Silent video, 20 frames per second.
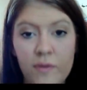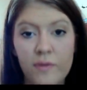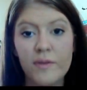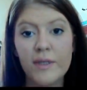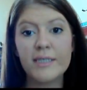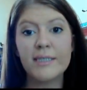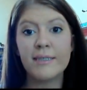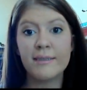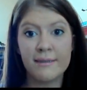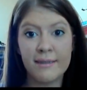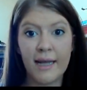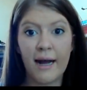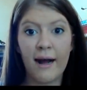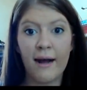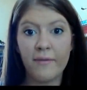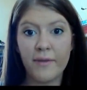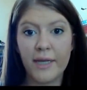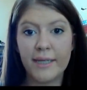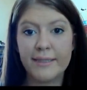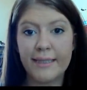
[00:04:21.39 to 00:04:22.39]
this is
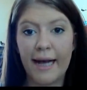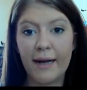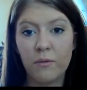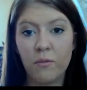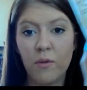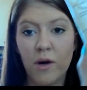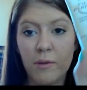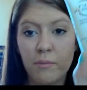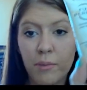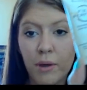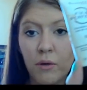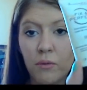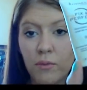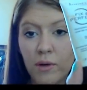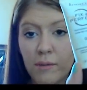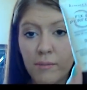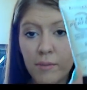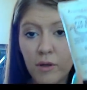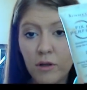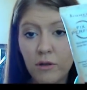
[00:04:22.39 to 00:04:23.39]
not the exact one, but
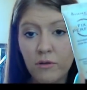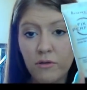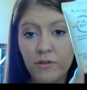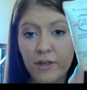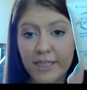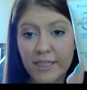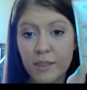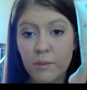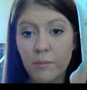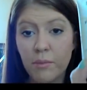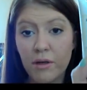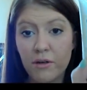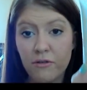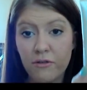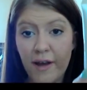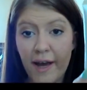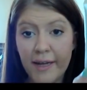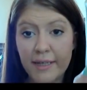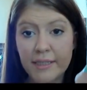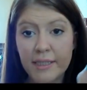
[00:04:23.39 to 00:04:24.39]
Rimmel Fix and
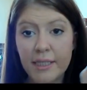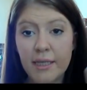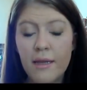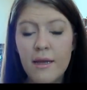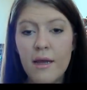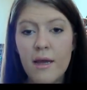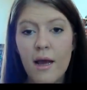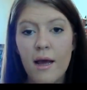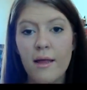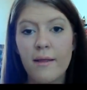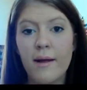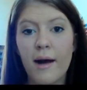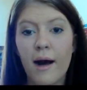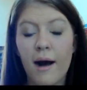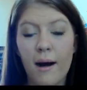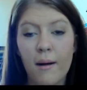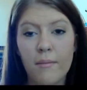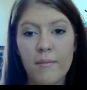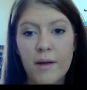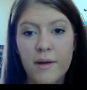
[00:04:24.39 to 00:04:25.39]
Perfect.
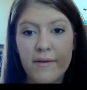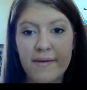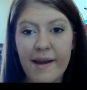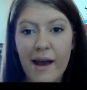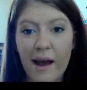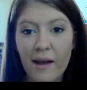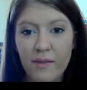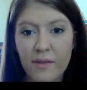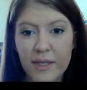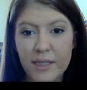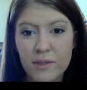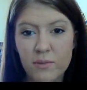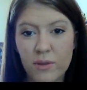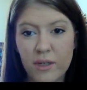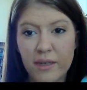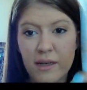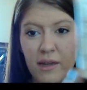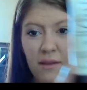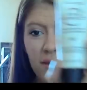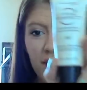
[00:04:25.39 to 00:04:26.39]
Not this
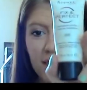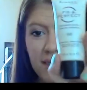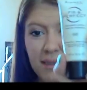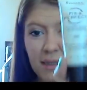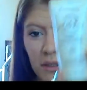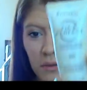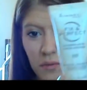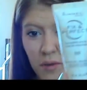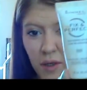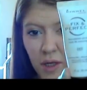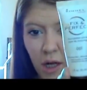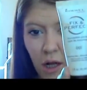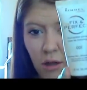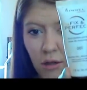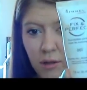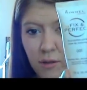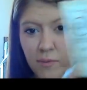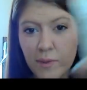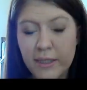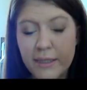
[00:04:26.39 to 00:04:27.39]
one, the silver
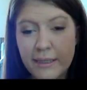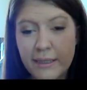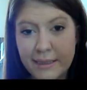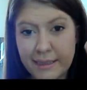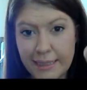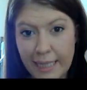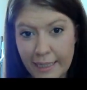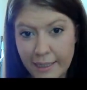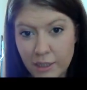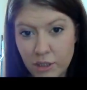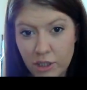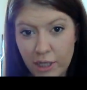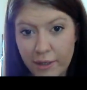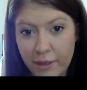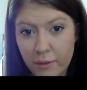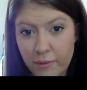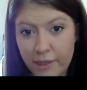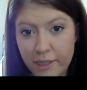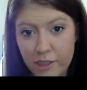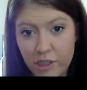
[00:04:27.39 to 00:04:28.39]
colored one, the second
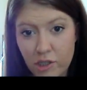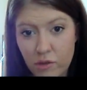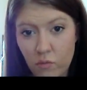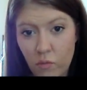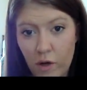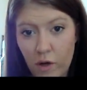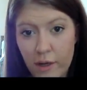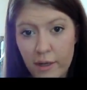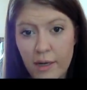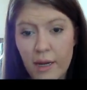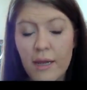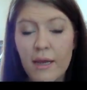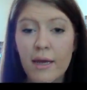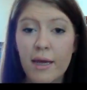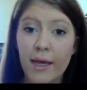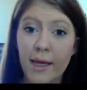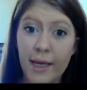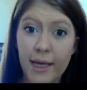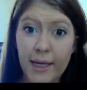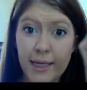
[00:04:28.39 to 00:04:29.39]
generation one
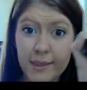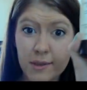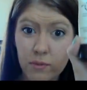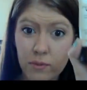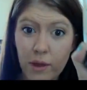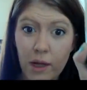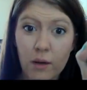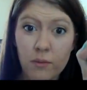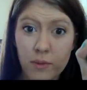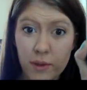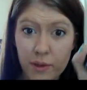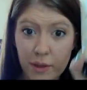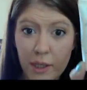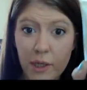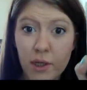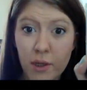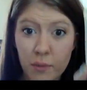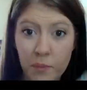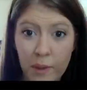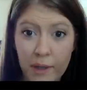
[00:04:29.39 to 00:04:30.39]
is a really
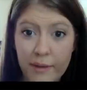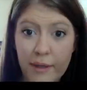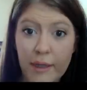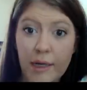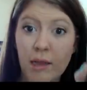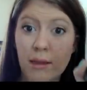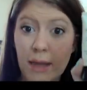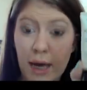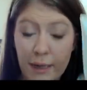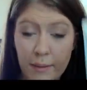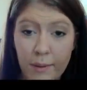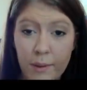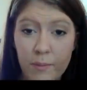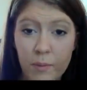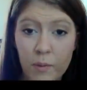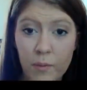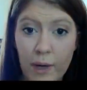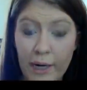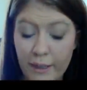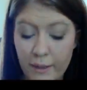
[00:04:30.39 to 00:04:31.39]
good one that a lot of
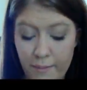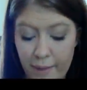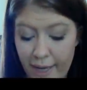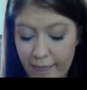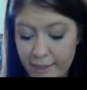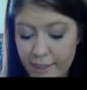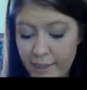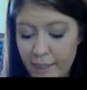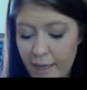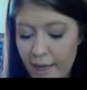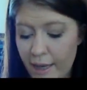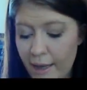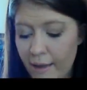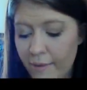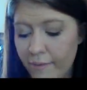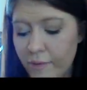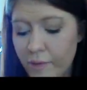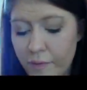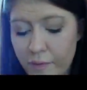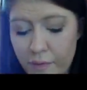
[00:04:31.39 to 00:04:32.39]
people recommend,
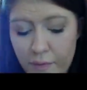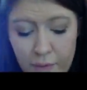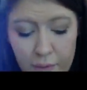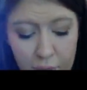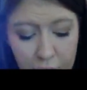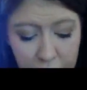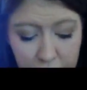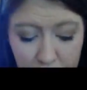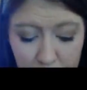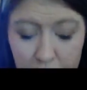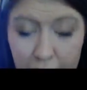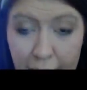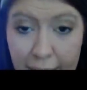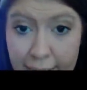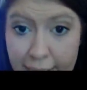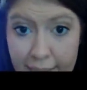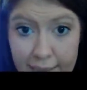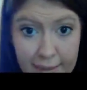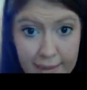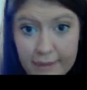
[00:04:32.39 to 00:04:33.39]
and
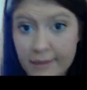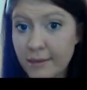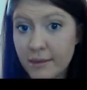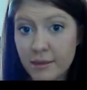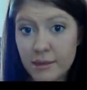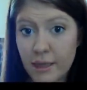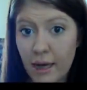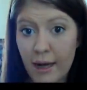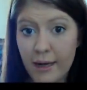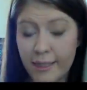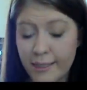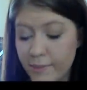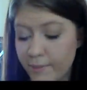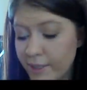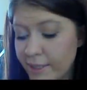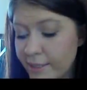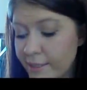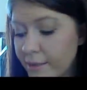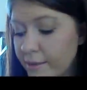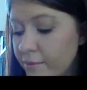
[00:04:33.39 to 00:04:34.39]
it's not
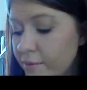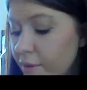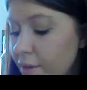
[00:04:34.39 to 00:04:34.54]
expensive.